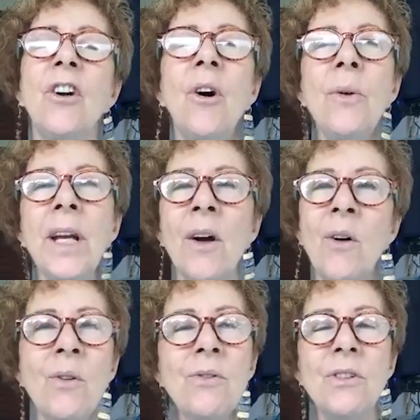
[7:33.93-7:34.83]
going
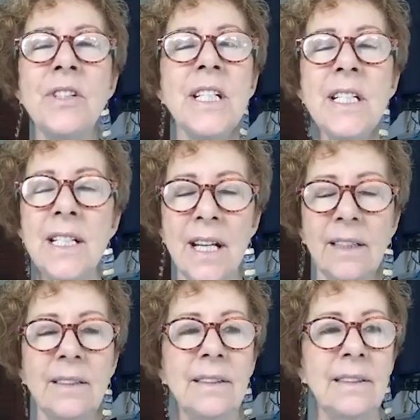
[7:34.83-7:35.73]
over
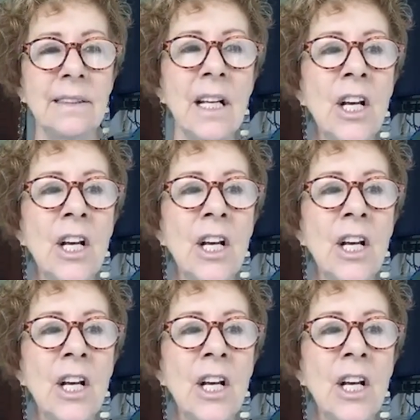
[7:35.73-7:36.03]
details.